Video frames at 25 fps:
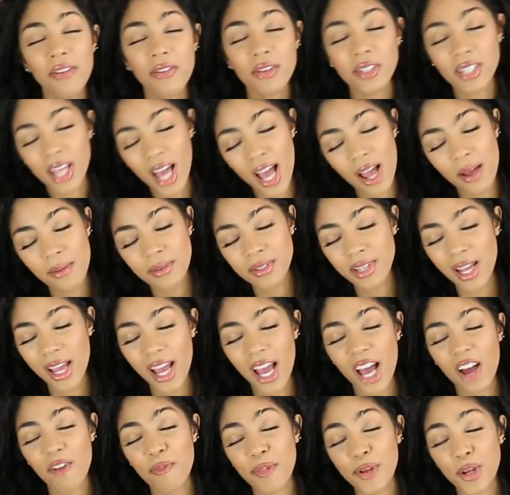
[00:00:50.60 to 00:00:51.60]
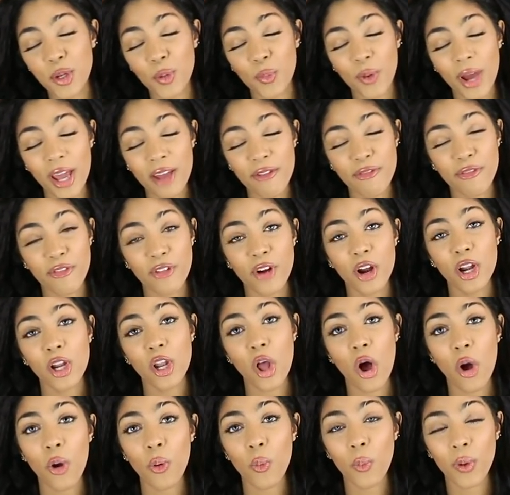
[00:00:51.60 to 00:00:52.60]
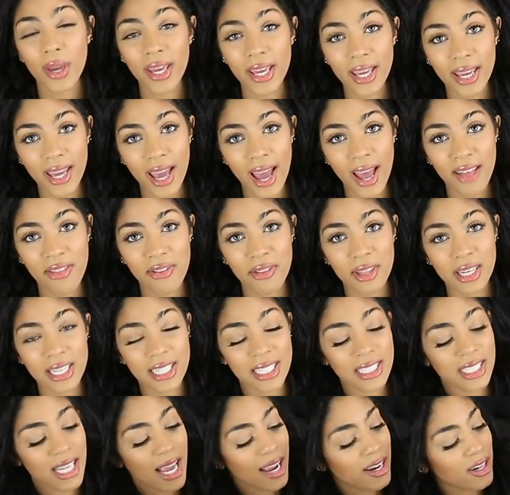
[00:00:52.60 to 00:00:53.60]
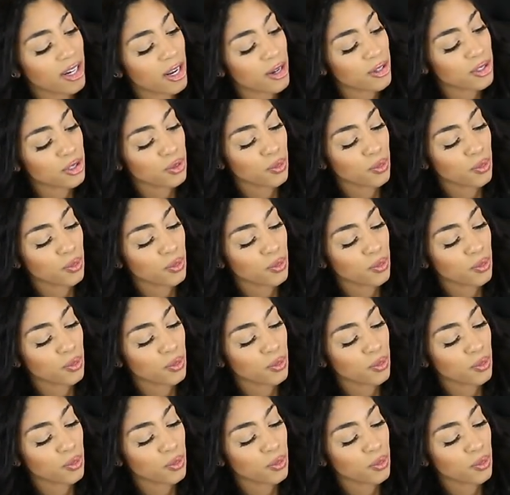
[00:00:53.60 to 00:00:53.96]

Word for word: Other times I have been away for a long weekend, the Nintendo